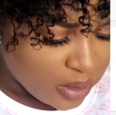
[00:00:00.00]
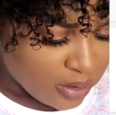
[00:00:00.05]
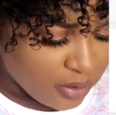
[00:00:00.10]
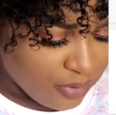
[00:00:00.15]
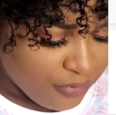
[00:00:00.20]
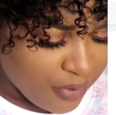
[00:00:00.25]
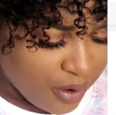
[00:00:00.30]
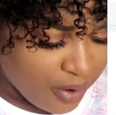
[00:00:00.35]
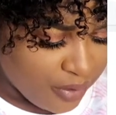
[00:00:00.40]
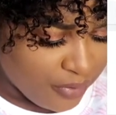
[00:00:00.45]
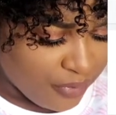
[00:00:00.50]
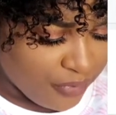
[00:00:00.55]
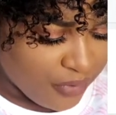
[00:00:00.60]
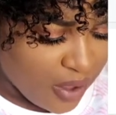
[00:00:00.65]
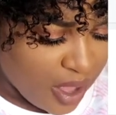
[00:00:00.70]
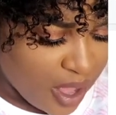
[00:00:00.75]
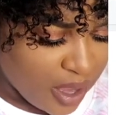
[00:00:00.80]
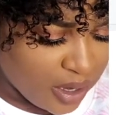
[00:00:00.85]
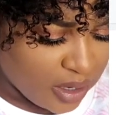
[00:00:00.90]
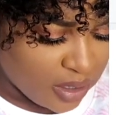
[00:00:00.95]
They're
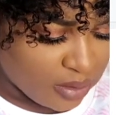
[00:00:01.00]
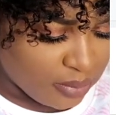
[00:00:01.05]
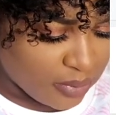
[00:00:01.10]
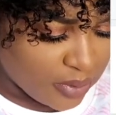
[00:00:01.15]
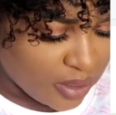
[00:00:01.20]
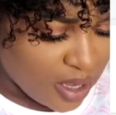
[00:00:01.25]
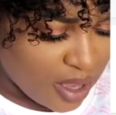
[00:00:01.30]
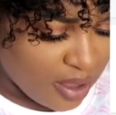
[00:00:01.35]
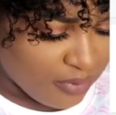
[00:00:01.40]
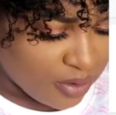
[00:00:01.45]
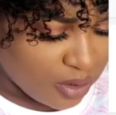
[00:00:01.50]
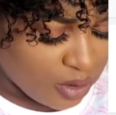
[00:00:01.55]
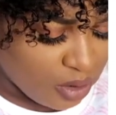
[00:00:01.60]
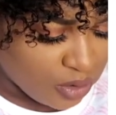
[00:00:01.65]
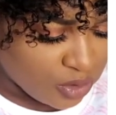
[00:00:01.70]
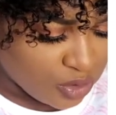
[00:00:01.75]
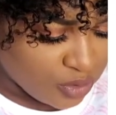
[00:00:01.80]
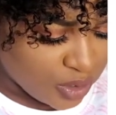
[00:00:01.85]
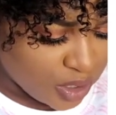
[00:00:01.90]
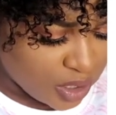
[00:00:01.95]
verified, but they haven't
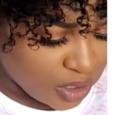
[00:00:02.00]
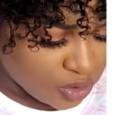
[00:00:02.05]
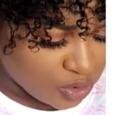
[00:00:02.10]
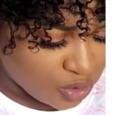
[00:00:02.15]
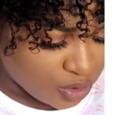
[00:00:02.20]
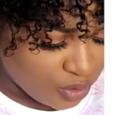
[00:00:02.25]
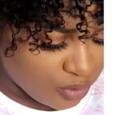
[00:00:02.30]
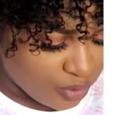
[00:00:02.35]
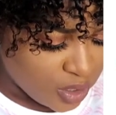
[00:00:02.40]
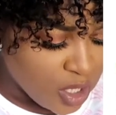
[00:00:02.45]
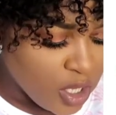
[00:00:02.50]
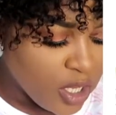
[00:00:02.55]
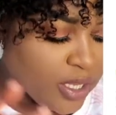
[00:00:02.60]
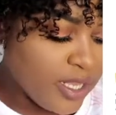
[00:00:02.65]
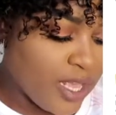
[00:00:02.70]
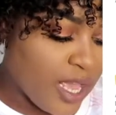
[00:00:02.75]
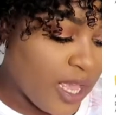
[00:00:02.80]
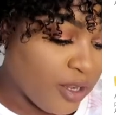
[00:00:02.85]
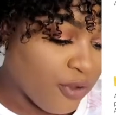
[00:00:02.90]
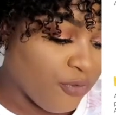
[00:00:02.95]
got trade assurance.
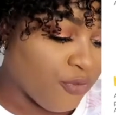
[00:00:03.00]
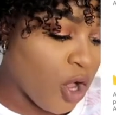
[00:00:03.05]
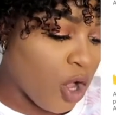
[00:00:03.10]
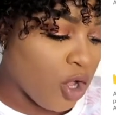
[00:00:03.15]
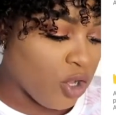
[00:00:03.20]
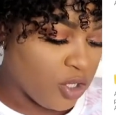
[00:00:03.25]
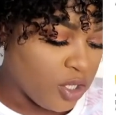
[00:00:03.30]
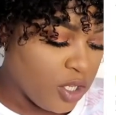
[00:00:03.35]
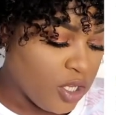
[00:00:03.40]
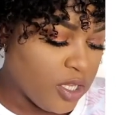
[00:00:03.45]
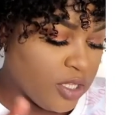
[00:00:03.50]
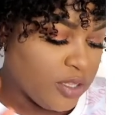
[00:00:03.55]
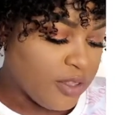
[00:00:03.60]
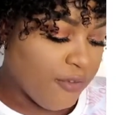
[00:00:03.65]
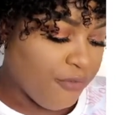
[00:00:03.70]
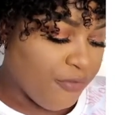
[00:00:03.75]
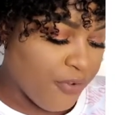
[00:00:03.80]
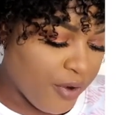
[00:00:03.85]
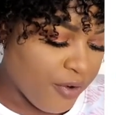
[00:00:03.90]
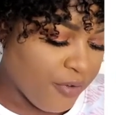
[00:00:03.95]
Yeah, they've got, they're
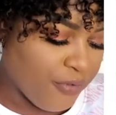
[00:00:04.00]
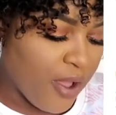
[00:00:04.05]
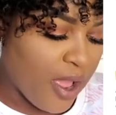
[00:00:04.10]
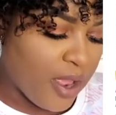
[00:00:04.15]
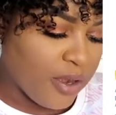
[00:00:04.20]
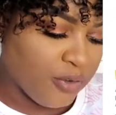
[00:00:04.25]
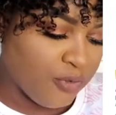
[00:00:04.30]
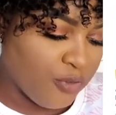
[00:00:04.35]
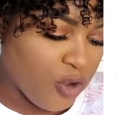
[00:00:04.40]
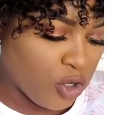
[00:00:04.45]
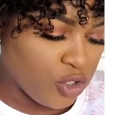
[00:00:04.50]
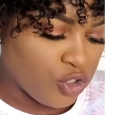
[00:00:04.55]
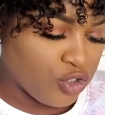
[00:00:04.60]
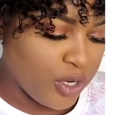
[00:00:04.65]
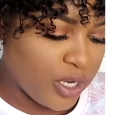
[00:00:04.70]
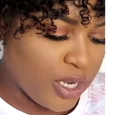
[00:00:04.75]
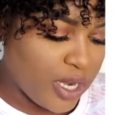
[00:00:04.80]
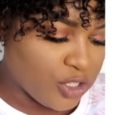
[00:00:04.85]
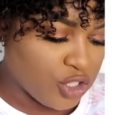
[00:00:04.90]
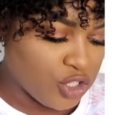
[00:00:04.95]
verified and they've got
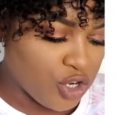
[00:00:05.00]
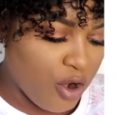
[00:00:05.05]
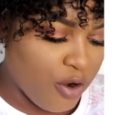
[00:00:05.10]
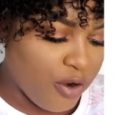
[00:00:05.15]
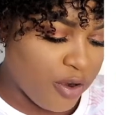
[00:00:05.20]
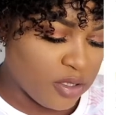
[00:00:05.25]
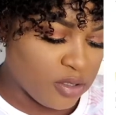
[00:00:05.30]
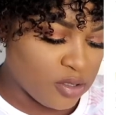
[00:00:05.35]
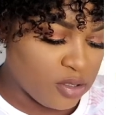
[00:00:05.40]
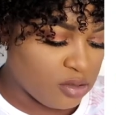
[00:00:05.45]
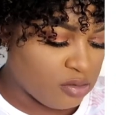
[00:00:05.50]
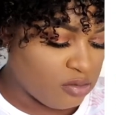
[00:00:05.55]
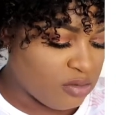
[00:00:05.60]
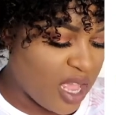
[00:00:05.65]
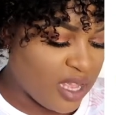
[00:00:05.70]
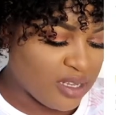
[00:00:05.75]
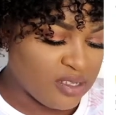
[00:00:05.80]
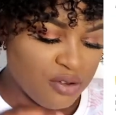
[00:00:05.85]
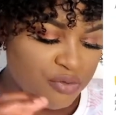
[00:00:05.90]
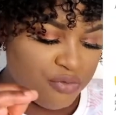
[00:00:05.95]
trade assurance.
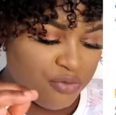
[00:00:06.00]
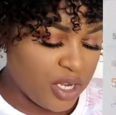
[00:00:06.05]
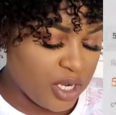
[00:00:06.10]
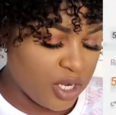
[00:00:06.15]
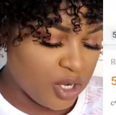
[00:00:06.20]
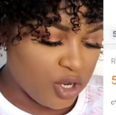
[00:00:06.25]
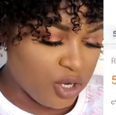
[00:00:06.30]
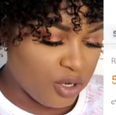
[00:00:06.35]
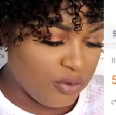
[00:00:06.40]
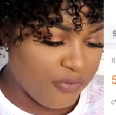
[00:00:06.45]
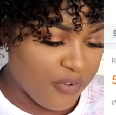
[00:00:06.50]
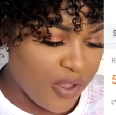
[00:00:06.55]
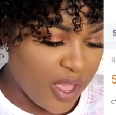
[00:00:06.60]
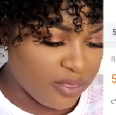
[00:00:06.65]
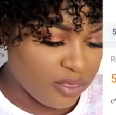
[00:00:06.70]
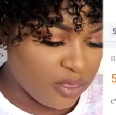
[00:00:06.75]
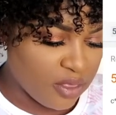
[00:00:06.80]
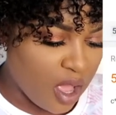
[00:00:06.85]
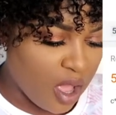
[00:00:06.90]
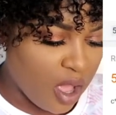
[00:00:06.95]
That's a really good
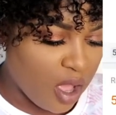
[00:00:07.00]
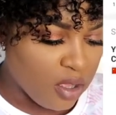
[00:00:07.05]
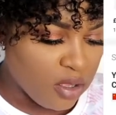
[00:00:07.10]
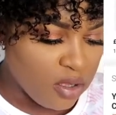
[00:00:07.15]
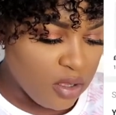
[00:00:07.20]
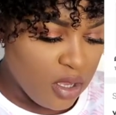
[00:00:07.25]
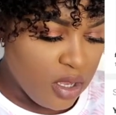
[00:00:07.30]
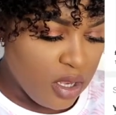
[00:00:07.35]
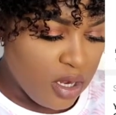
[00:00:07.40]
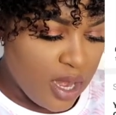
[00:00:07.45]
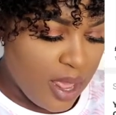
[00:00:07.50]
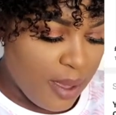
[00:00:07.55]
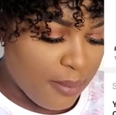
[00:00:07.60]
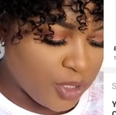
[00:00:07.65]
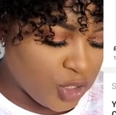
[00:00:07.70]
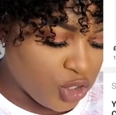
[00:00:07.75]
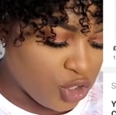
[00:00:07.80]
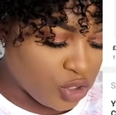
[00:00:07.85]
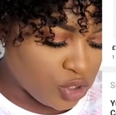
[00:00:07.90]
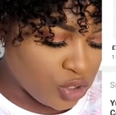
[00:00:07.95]
vendor. Let
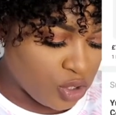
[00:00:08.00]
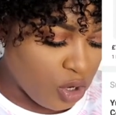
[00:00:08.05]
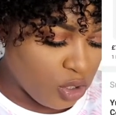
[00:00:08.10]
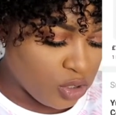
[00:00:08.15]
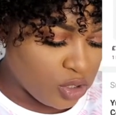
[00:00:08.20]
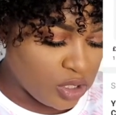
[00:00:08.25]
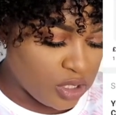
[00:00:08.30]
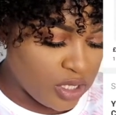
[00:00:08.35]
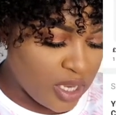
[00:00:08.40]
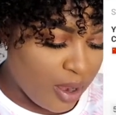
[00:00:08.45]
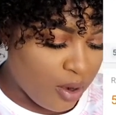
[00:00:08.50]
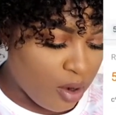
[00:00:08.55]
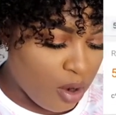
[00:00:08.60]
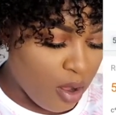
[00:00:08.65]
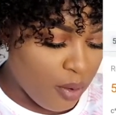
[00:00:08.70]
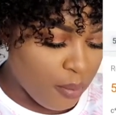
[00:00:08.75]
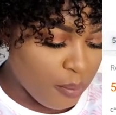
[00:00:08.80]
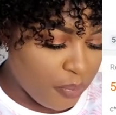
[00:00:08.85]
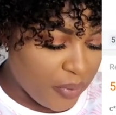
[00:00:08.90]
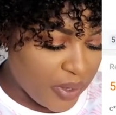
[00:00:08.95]
me just go to their
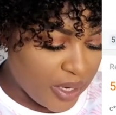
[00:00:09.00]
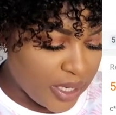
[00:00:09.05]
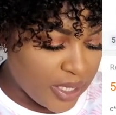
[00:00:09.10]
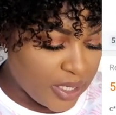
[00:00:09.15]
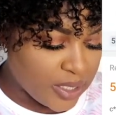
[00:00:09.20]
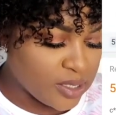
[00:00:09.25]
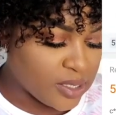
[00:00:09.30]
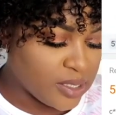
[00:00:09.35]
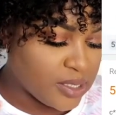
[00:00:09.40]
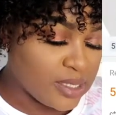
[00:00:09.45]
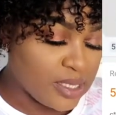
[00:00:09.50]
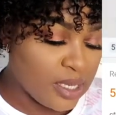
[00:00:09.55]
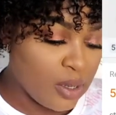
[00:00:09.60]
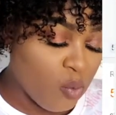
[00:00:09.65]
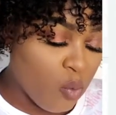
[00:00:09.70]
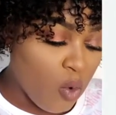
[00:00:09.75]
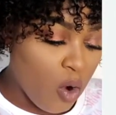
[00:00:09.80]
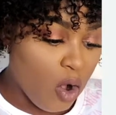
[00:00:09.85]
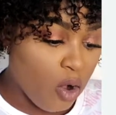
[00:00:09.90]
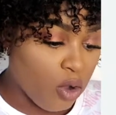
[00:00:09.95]
company to see
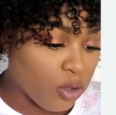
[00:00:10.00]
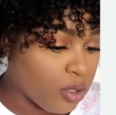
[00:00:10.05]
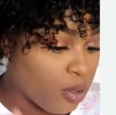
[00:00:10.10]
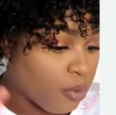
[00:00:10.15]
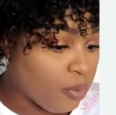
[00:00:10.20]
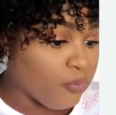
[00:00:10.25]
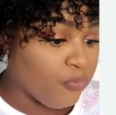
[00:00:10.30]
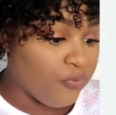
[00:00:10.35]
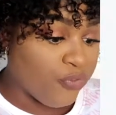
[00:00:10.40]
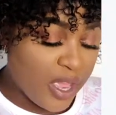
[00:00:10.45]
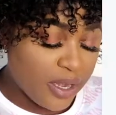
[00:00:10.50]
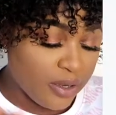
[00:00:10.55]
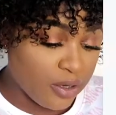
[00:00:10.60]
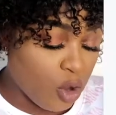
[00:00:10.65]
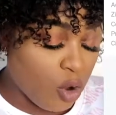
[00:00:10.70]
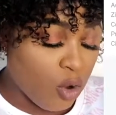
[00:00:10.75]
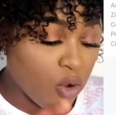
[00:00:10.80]
what other vent